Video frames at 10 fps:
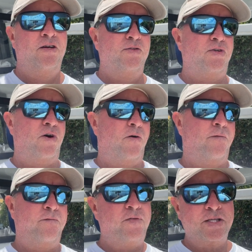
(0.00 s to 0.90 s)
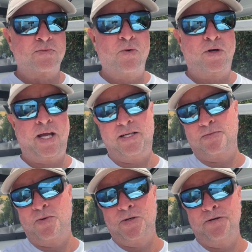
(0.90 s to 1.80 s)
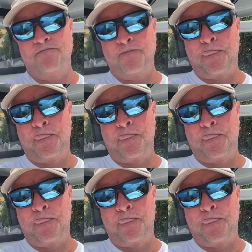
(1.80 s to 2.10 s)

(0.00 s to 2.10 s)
So fish more, catch more.